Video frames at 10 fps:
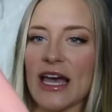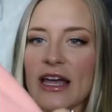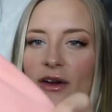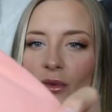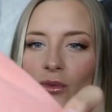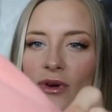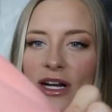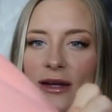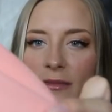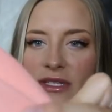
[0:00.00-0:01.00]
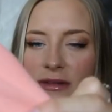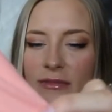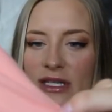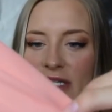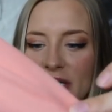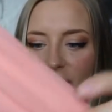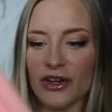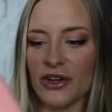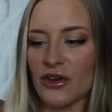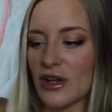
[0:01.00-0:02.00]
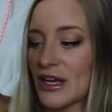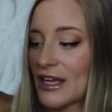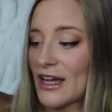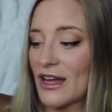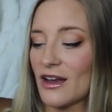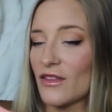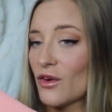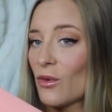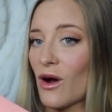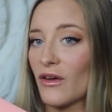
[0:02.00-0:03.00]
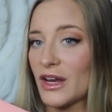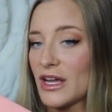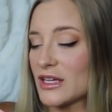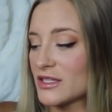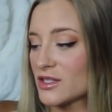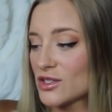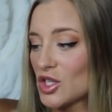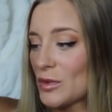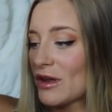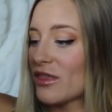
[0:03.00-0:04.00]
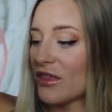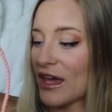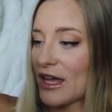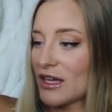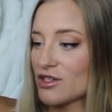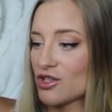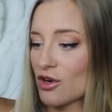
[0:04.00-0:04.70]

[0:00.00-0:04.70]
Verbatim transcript: a ribbed material and again the quality is super thick and